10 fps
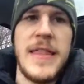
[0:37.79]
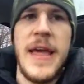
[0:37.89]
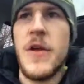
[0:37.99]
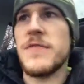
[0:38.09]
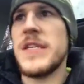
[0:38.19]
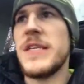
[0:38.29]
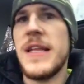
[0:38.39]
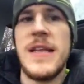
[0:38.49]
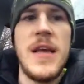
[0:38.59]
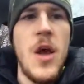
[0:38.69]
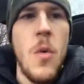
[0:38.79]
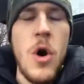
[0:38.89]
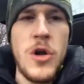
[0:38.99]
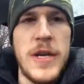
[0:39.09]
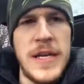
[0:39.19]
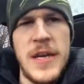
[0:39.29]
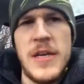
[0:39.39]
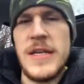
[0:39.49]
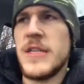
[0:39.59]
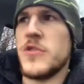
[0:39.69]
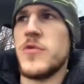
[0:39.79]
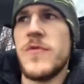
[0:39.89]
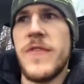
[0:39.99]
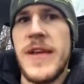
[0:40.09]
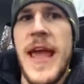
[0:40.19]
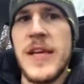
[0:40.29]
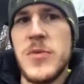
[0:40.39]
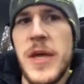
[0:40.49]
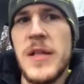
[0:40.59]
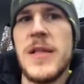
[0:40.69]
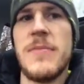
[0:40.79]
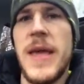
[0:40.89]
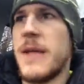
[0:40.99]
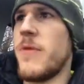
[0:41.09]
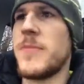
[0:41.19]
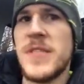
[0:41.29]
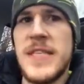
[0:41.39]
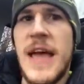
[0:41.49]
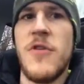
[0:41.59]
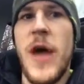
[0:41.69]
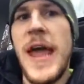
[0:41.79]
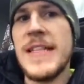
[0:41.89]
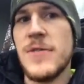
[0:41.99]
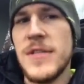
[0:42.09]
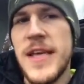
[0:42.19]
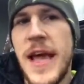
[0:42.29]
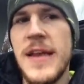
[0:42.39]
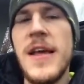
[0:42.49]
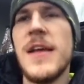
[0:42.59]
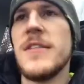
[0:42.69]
And then obviously what I didn't need to do for next week to make perhaps a 7 or 8 out of 10